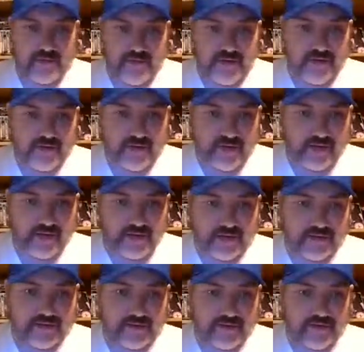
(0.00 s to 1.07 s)
technician
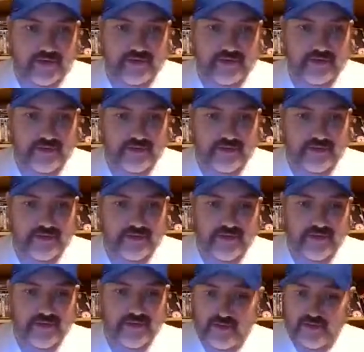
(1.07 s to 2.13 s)
wrestler of all
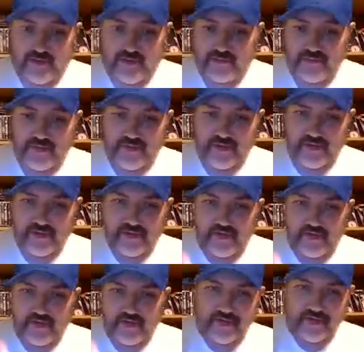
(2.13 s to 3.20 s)
time,
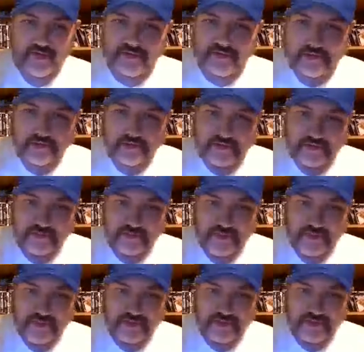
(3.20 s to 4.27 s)
Bret the
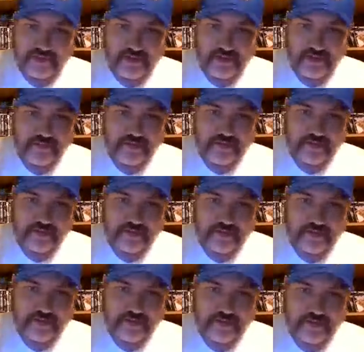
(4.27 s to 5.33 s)
Hitman Hart.
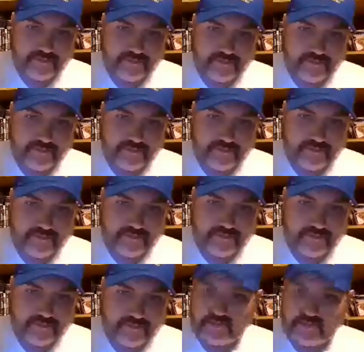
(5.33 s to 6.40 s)
This is
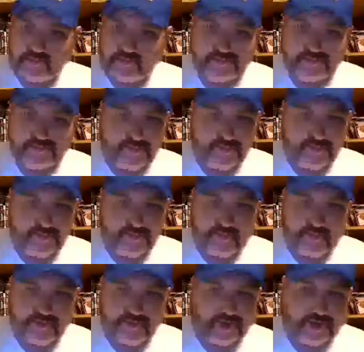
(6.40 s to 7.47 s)
the Hasbro figure.
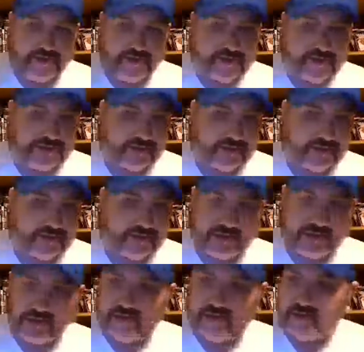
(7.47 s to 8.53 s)
I had him since I was a
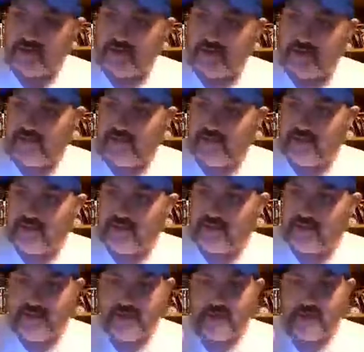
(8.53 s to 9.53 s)
kid. Still